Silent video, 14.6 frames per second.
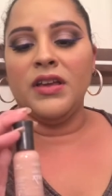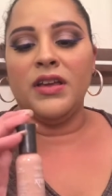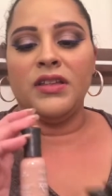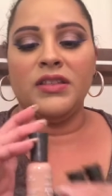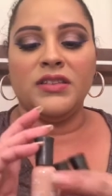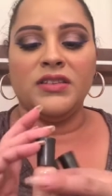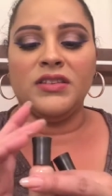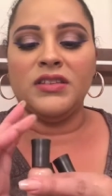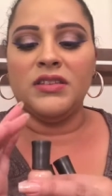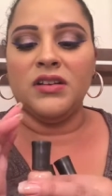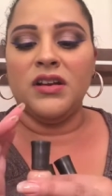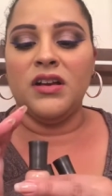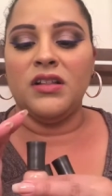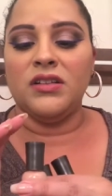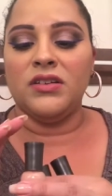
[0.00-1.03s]
And this is in the
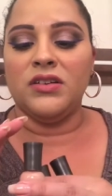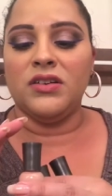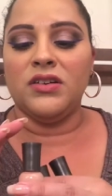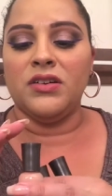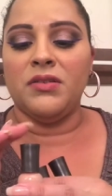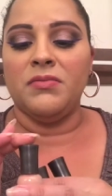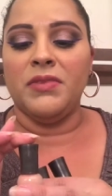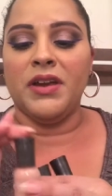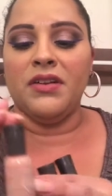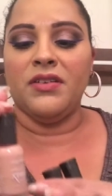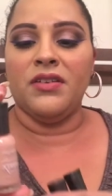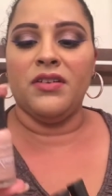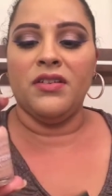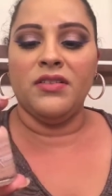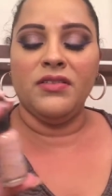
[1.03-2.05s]
color Bear It
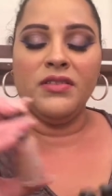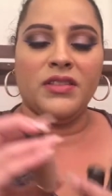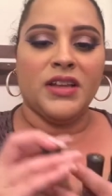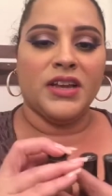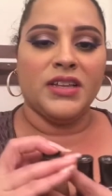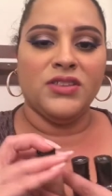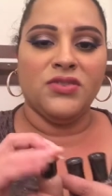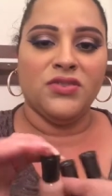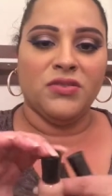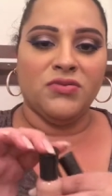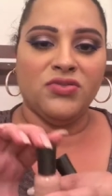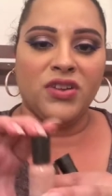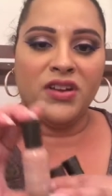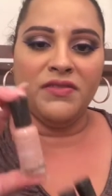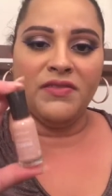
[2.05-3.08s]
All. Like I told you, I was
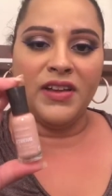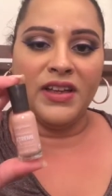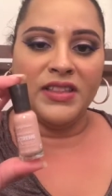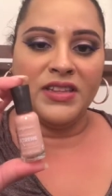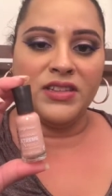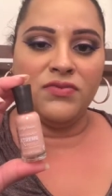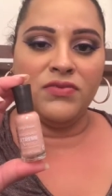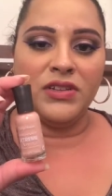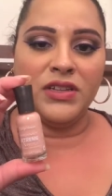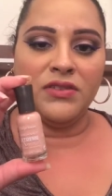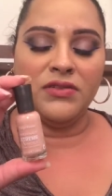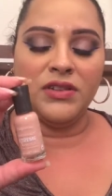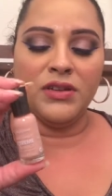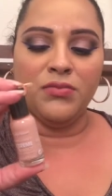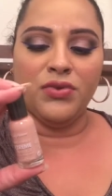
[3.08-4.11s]
trying to find this really,
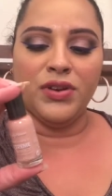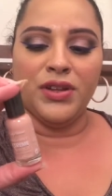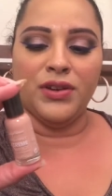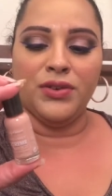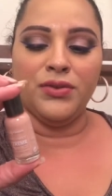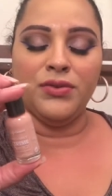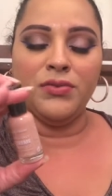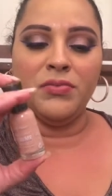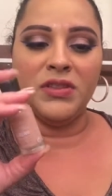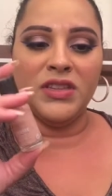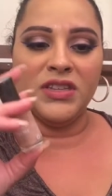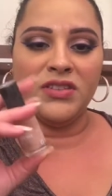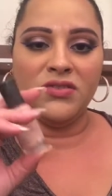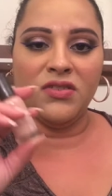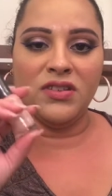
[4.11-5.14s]
really pretty nude. But
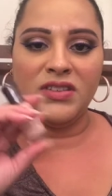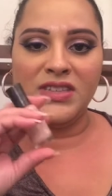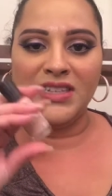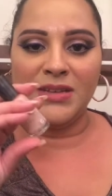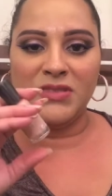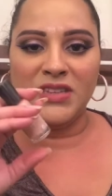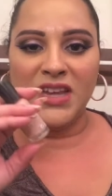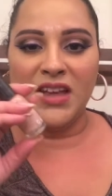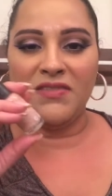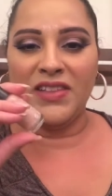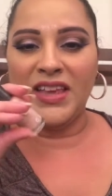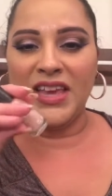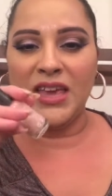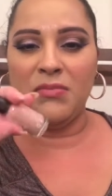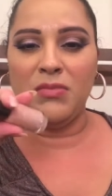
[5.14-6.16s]
these all seem to have
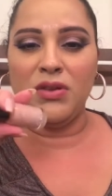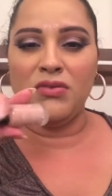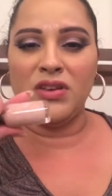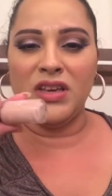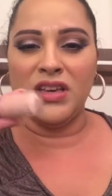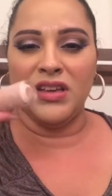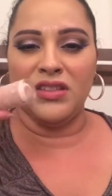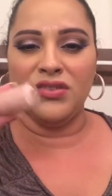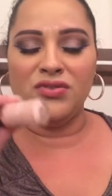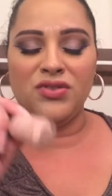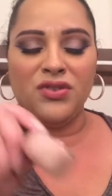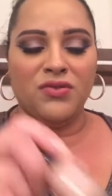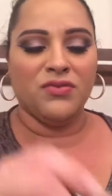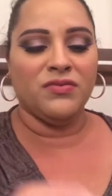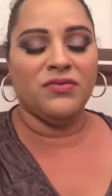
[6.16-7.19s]
like a milky
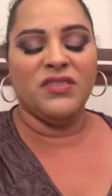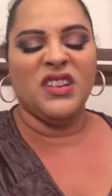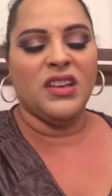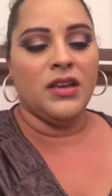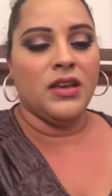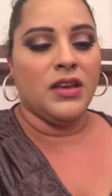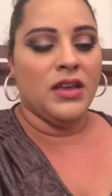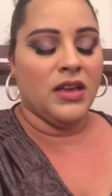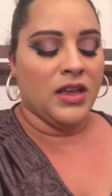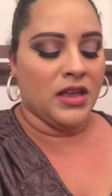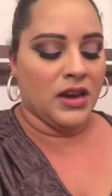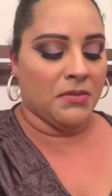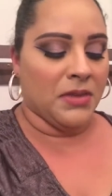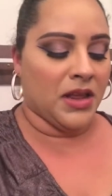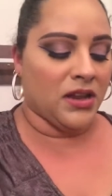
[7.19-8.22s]
undertone. And
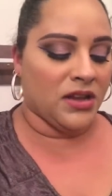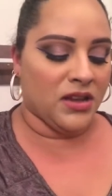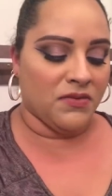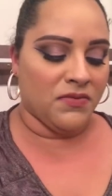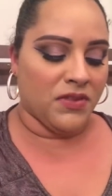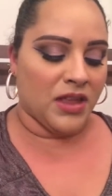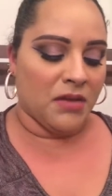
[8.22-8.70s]
I'm not looking for that.